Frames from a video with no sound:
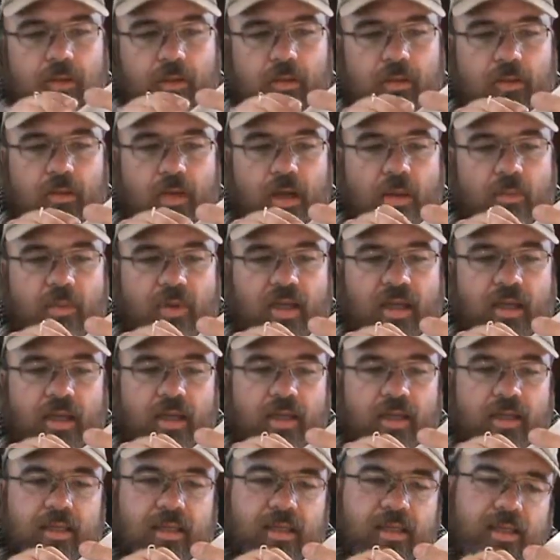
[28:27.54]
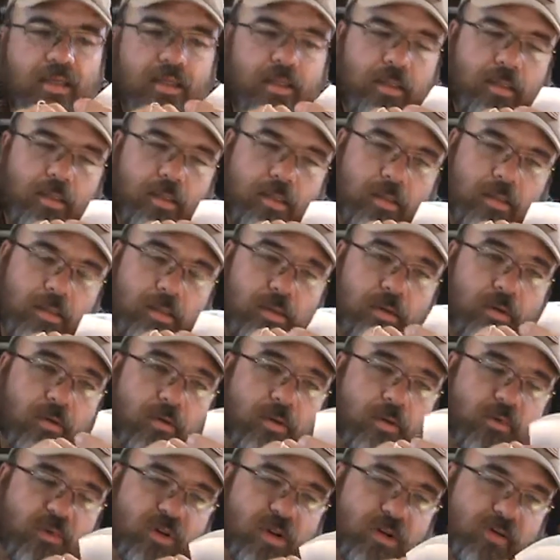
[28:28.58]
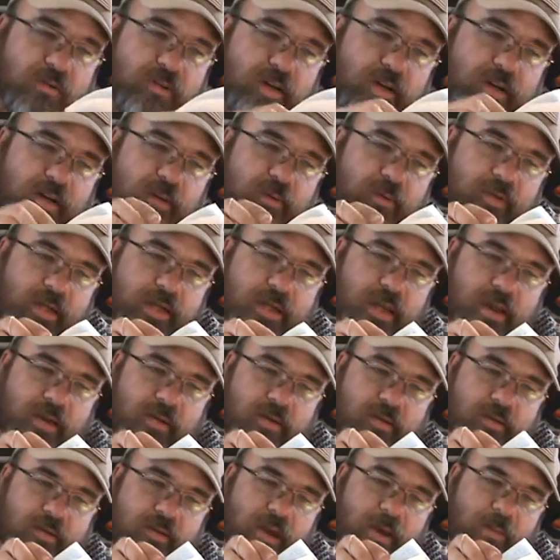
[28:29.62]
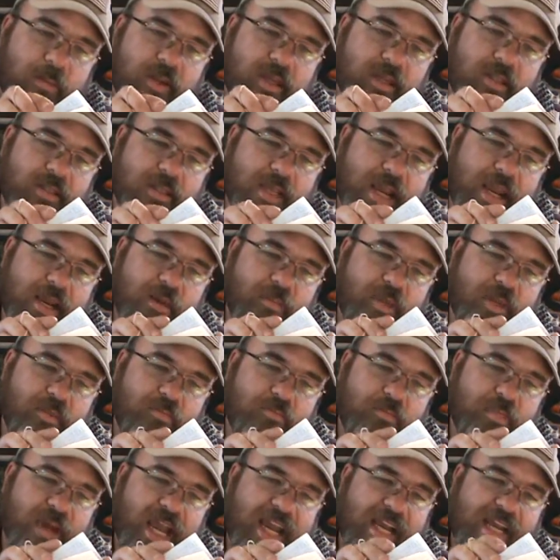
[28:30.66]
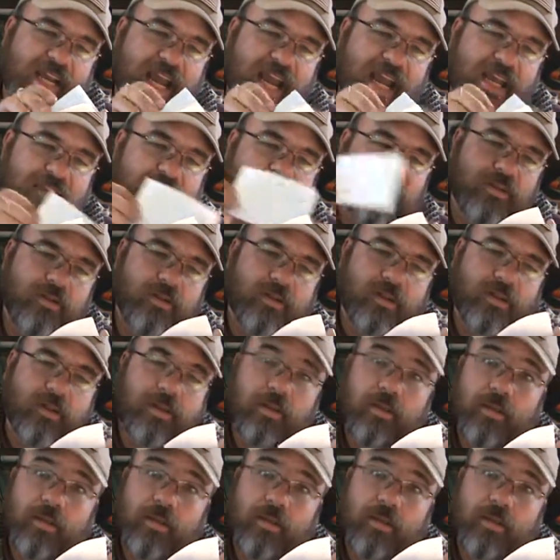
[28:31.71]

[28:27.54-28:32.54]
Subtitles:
Zombie can... Oh, I'm trying to read it upside down. Zombie containment bite hazard.